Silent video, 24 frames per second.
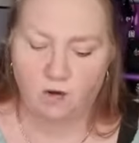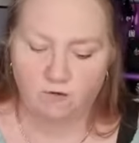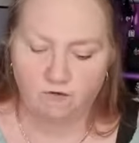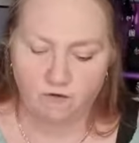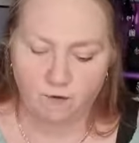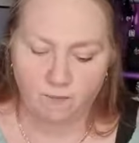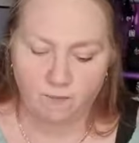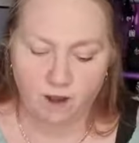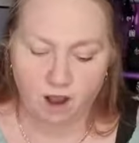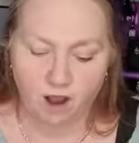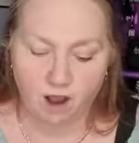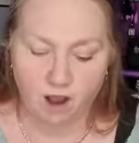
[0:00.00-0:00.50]

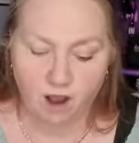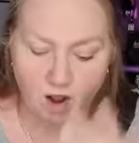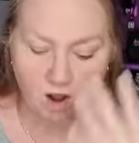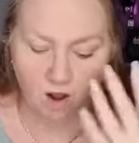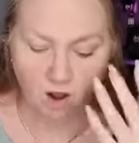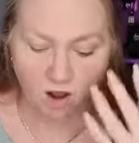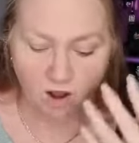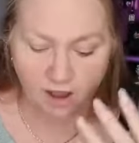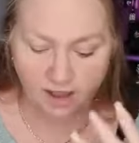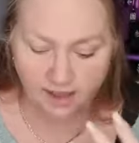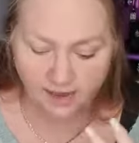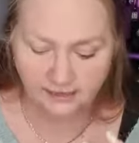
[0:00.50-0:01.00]
For my
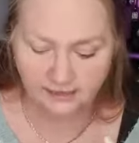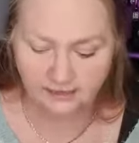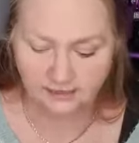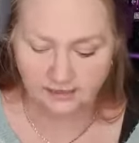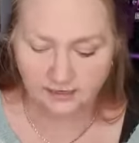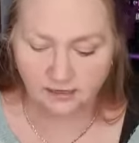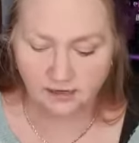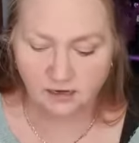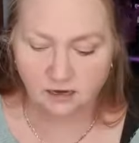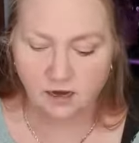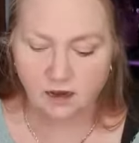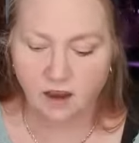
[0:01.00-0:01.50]

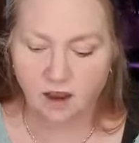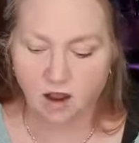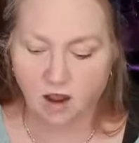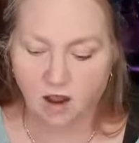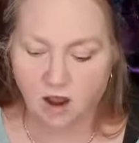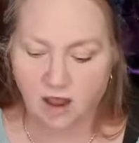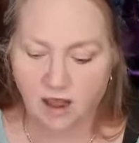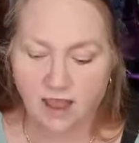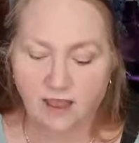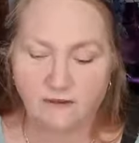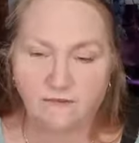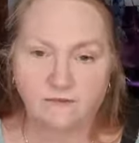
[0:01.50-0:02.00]
eyes,
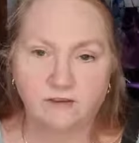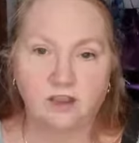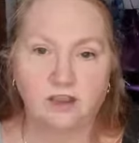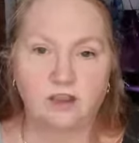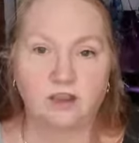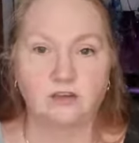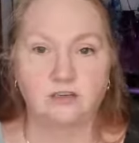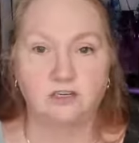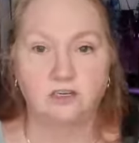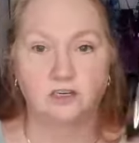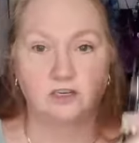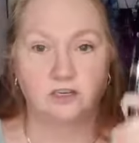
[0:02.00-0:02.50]
I have
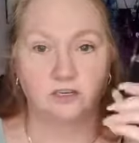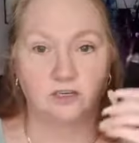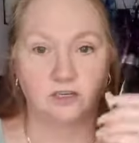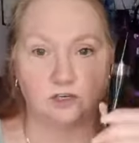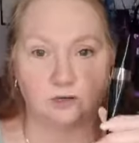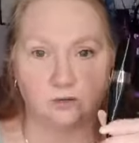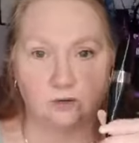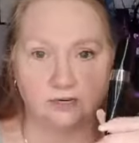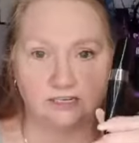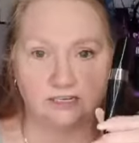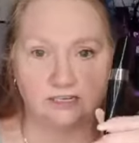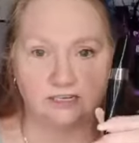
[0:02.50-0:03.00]
used the
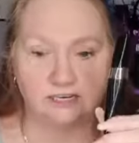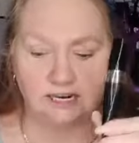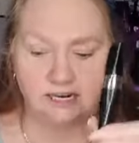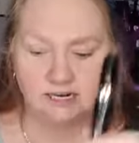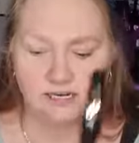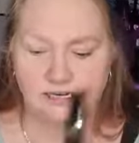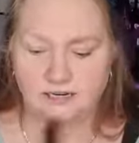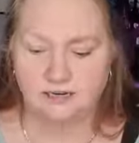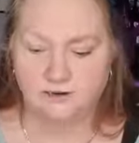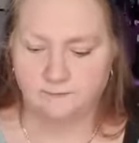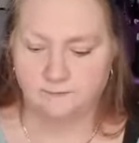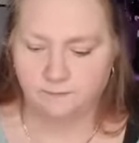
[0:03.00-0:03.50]

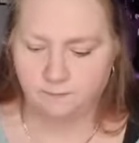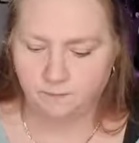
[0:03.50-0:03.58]
Twisted.